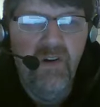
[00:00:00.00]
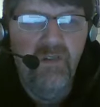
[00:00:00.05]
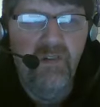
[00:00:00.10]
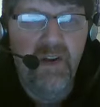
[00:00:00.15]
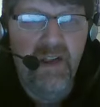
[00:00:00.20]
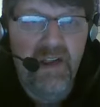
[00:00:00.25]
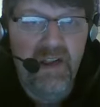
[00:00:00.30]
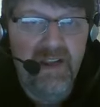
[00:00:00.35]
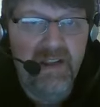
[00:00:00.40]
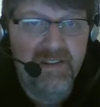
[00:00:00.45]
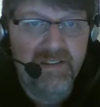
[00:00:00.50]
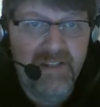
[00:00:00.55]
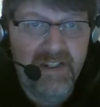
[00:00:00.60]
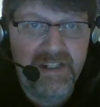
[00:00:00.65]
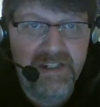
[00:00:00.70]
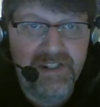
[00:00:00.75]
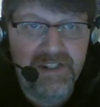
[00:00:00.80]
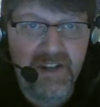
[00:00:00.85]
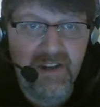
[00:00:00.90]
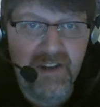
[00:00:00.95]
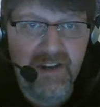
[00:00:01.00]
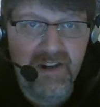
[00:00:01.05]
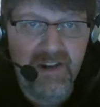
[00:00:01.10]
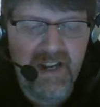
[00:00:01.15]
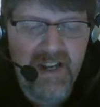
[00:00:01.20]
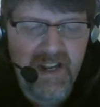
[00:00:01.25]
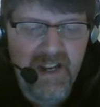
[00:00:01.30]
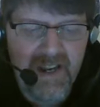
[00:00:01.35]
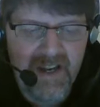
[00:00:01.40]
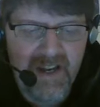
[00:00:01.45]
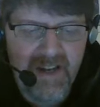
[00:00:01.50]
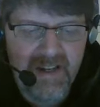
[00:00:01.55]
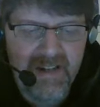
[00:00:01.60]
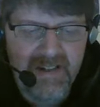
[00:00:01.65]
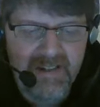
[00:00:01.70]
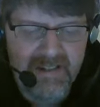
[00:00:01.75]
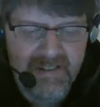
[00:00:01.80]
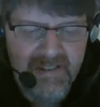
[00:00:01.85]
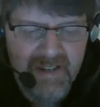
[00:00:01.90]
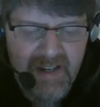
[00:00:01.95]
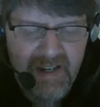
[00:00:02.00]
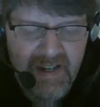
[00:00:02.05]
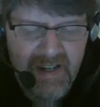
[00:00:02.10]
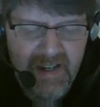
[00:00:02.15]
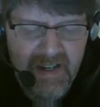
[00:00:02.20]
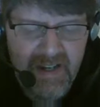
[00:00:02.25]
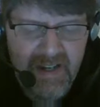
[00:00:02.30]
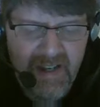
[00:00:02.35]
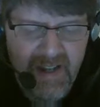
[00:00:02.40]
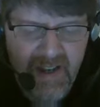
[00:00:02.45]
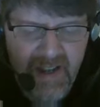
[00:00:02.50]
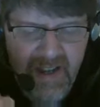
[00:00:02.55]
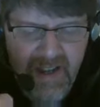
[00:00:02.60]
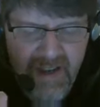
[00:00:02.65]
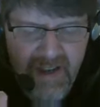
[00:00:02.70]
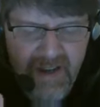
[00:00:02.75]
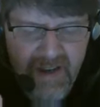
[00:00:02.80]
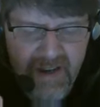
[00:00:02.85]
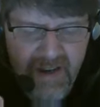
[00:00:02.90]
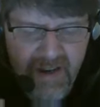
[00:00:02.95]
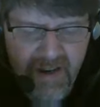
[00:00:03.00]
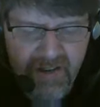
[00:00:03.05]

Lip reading: we see each other again at a